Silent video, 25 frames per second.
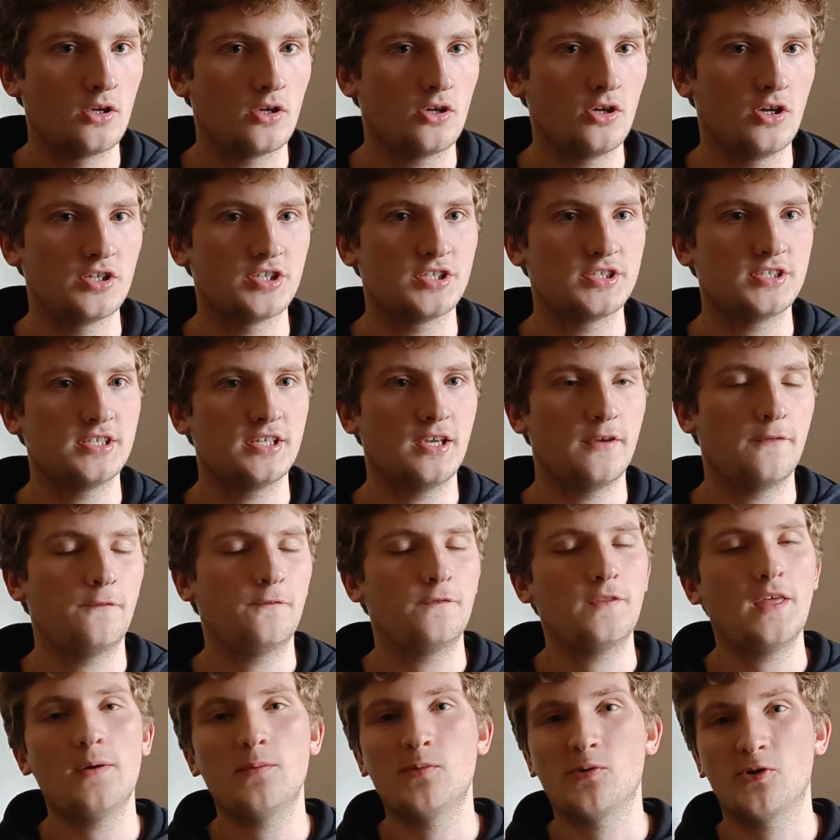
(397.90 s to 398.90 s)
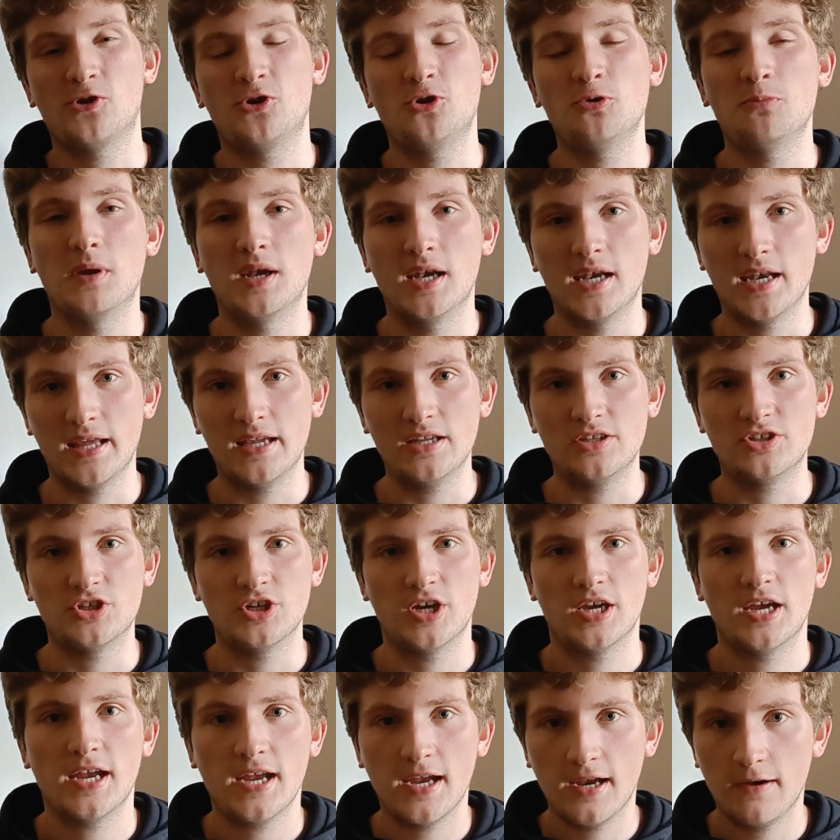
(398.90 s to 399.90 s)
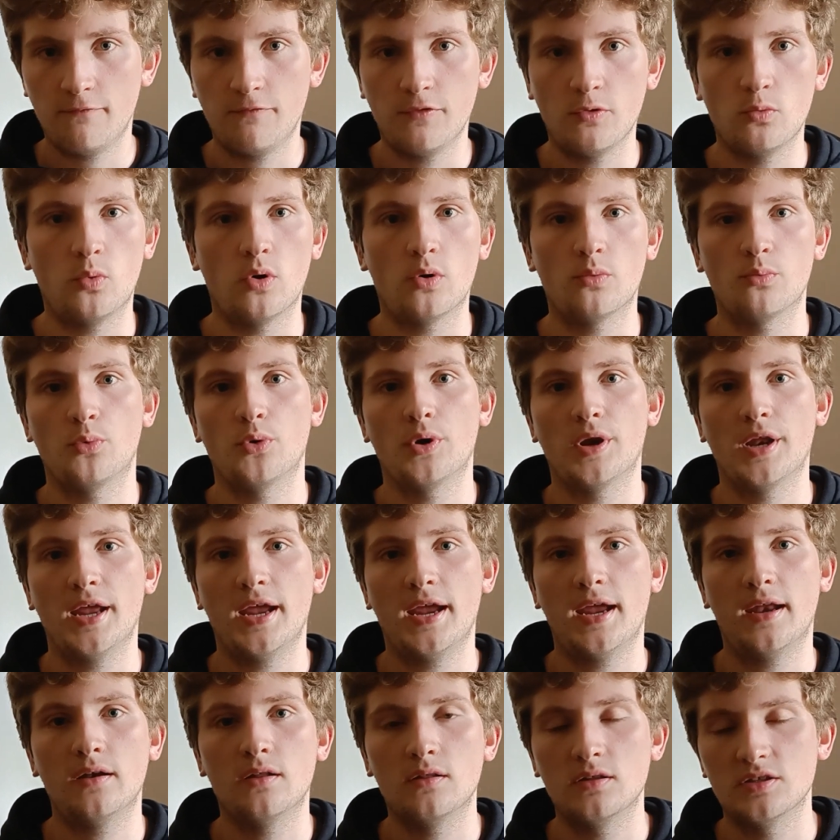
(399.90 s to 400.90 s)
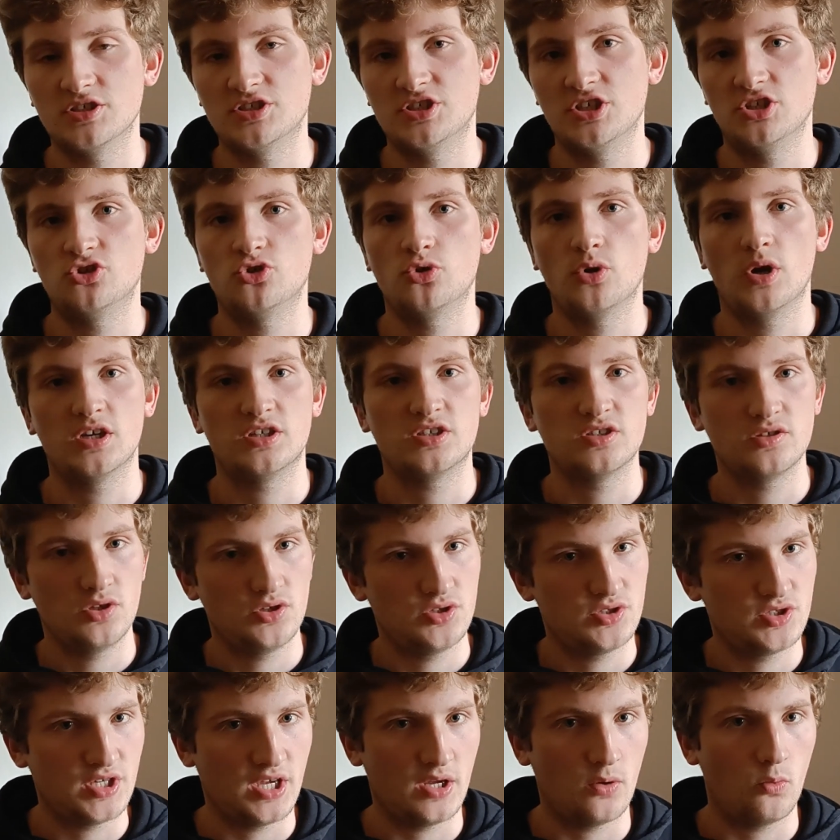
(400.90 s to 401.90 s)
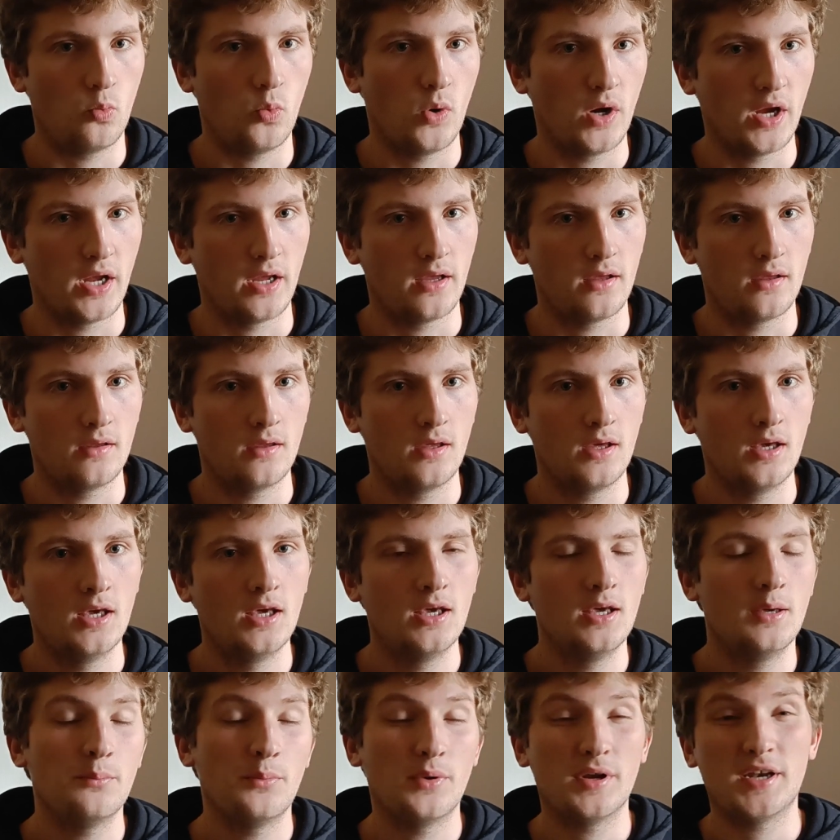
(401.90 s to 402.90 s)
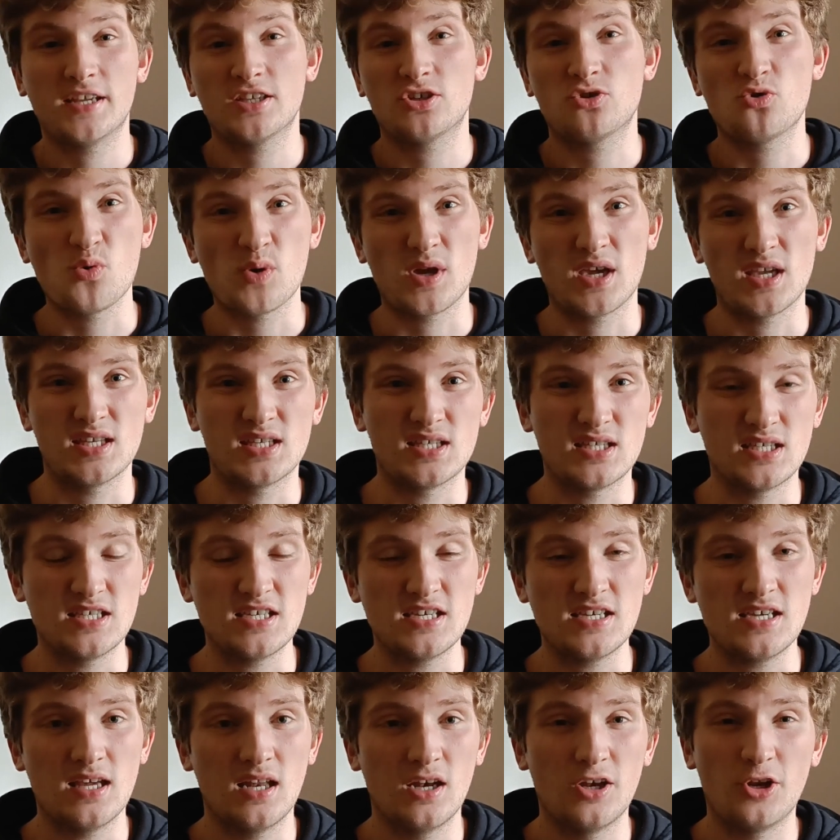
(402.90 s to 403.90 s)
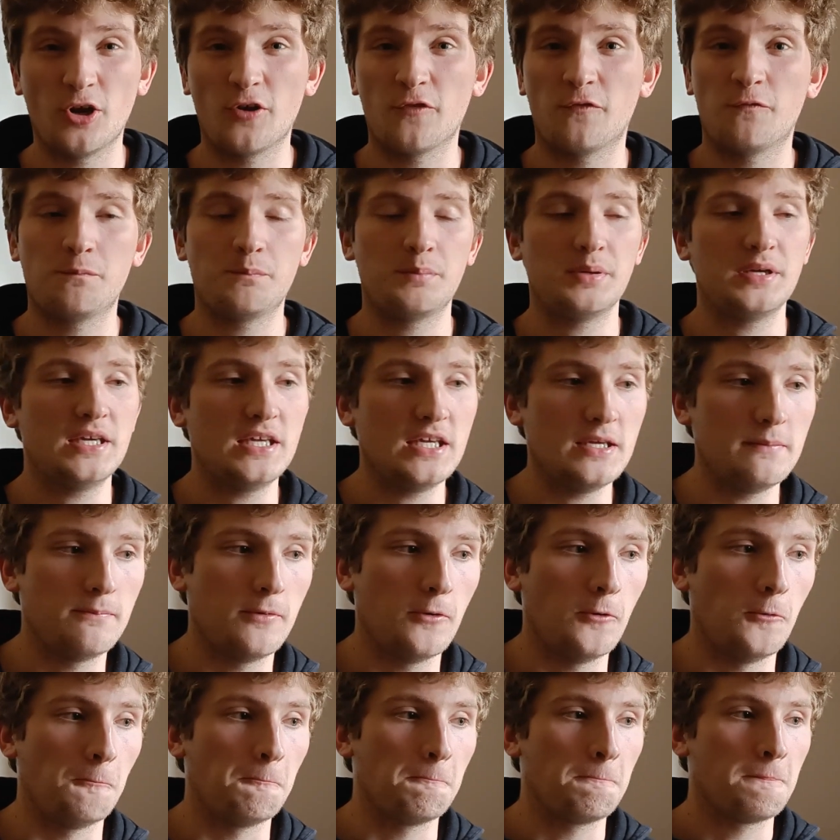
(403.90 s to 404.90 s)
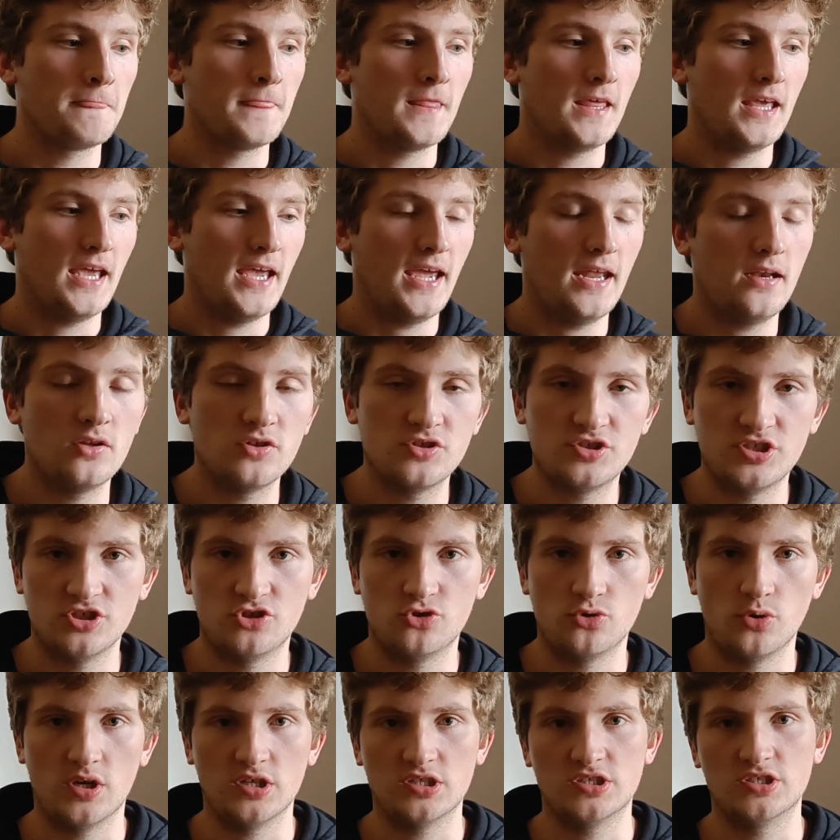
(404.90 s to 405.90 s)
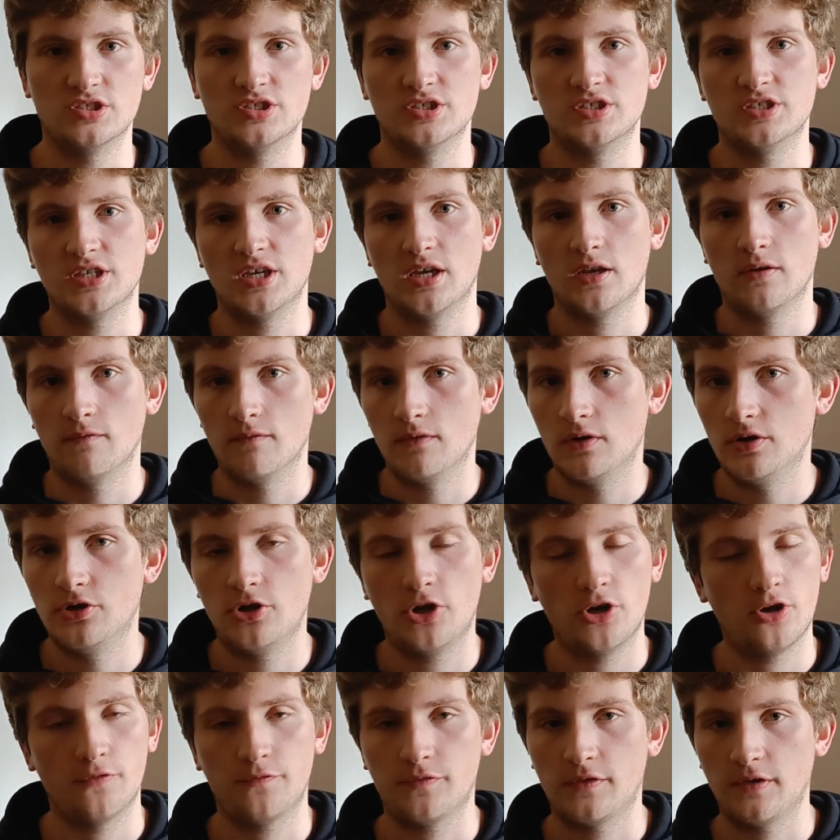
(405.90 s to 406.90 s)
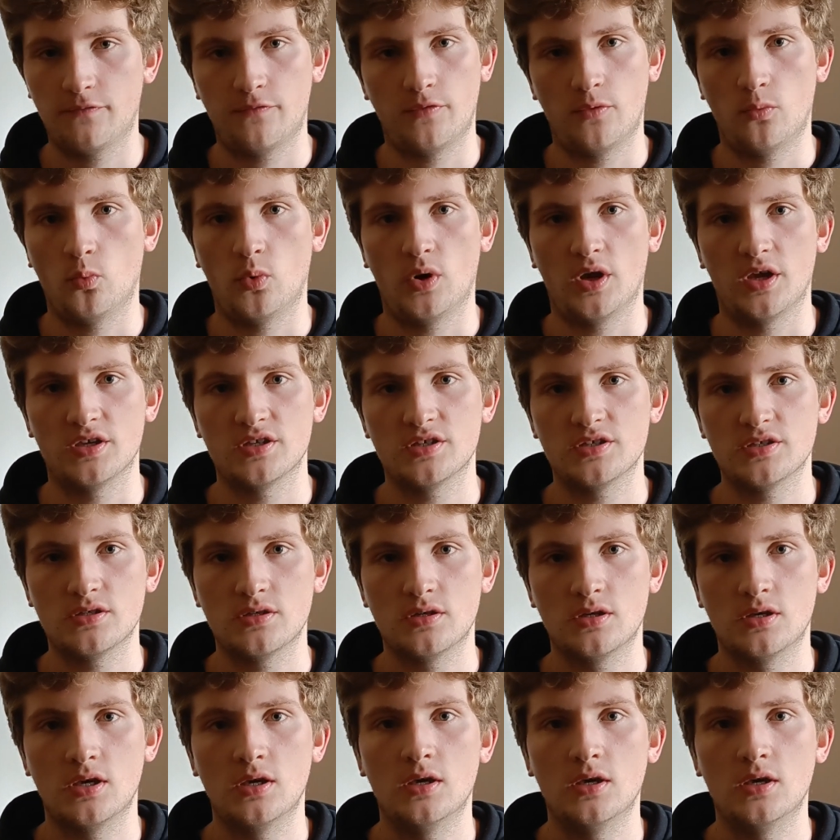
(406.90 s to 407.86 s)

Because if that were human nature, everyone would handle the situation the same way. But as we can see, a lot of people handle situations in a lot of different ways.